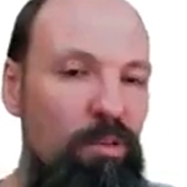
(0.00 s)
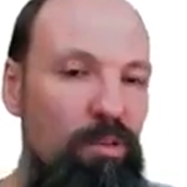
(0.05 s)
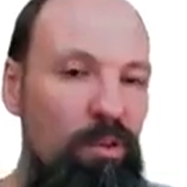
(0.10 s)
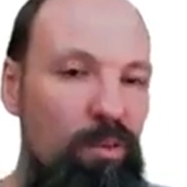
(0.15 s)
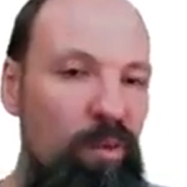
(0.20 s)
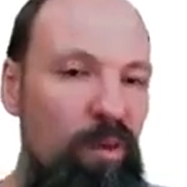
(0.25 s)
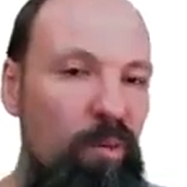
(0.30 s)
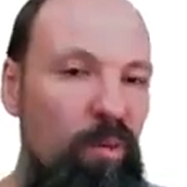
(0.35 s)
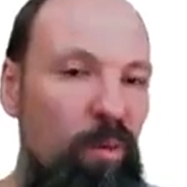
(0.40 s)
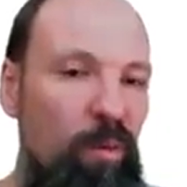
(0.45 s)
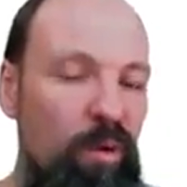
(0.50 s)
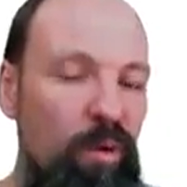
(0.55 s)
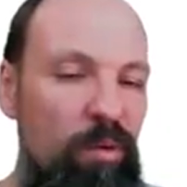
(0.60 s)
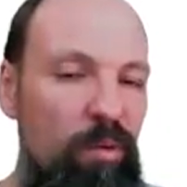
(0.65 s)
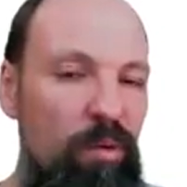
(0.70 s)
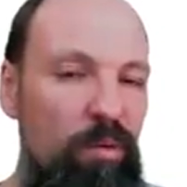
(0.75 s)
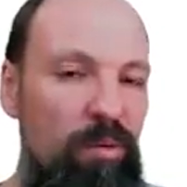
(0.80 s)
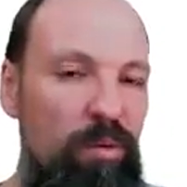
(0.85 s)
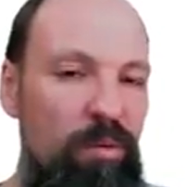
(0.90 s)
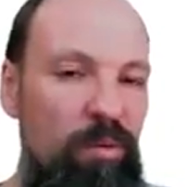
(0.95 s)
You remember we
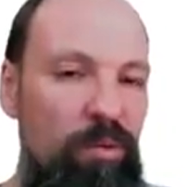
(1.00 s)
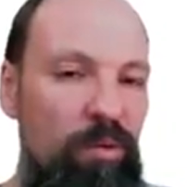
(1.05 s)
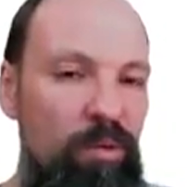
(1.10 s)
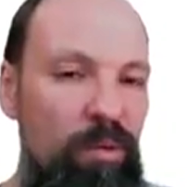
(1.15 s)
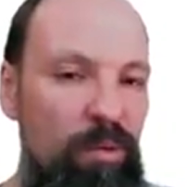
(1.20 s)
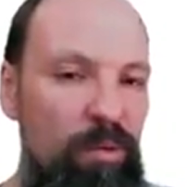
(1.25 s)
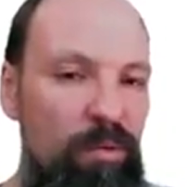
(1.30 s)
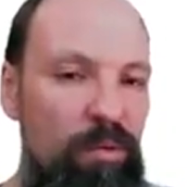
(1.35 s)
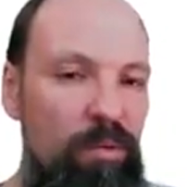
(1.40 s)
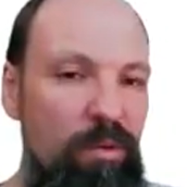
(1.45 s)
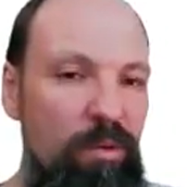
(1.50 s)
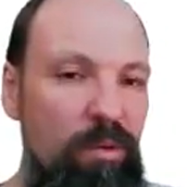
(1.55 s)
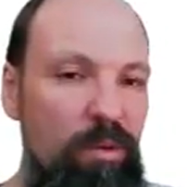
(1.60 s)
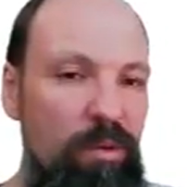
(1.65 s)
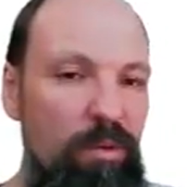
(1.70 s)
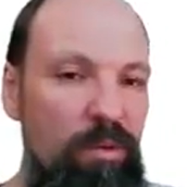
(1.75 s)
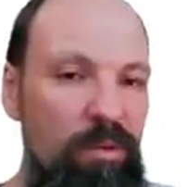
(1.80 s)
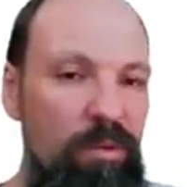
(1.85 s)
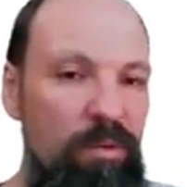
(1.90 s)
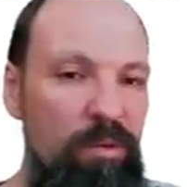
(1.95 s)
also
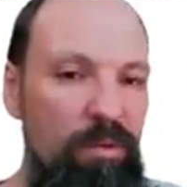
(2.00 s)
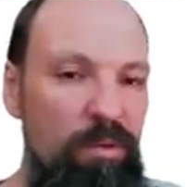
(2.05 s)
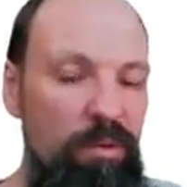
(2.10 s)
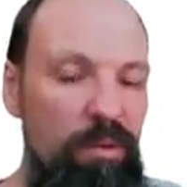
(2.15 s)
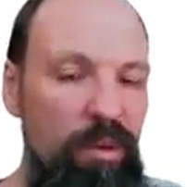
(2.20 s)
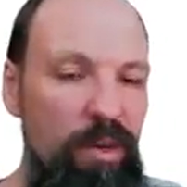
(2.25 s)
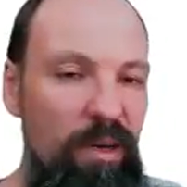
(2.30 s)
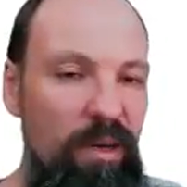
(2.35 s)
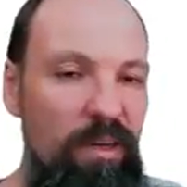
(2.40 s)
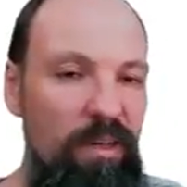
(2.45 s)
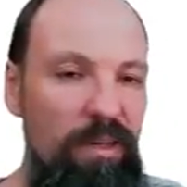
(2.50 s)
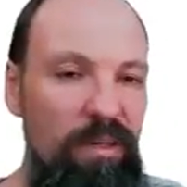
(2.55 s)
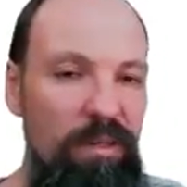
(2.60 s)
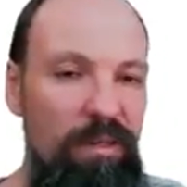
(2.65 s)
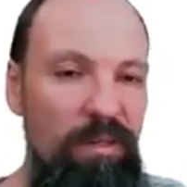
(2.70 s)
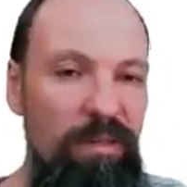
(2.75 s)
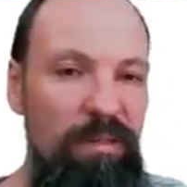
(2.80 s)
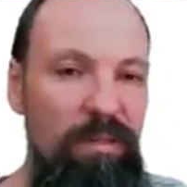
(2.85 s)
I